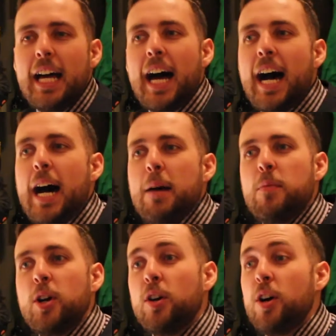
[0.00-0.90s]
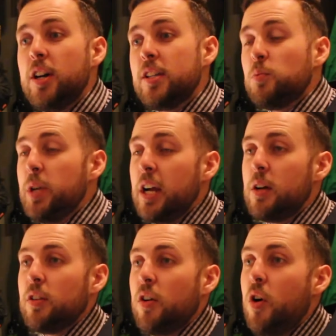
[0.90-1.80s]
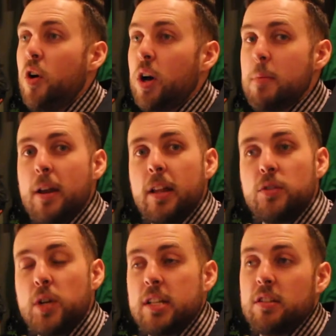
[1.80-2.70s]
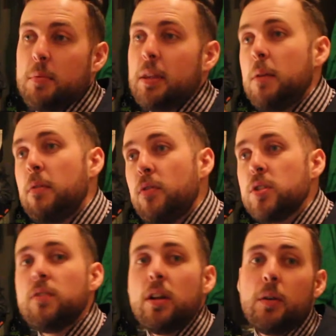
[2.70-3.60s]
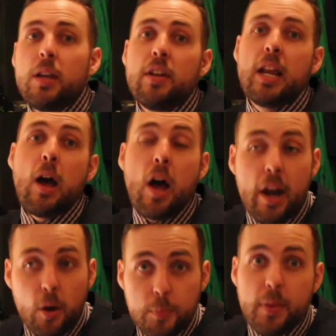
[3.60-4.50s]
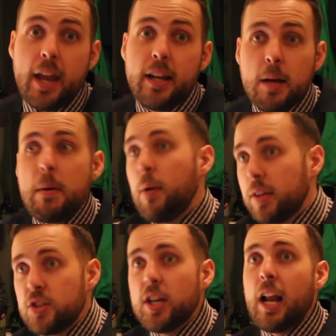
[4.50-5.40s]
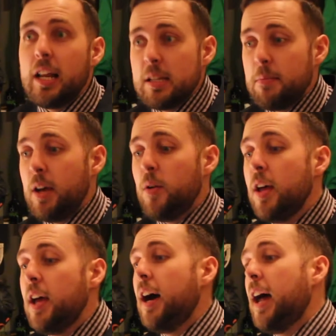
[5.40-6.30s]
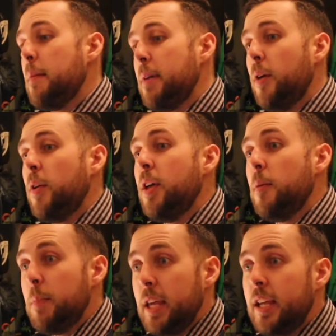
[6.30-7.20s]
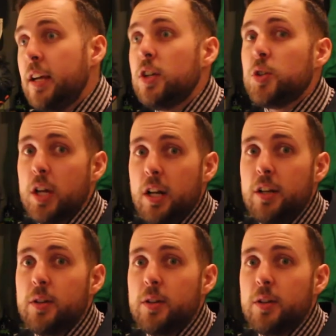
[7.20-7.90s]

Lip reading: Guys, we are going to talk about an interesting topic today. Well, first of all, I'm going to give you an update about what this channel is about and about me trying to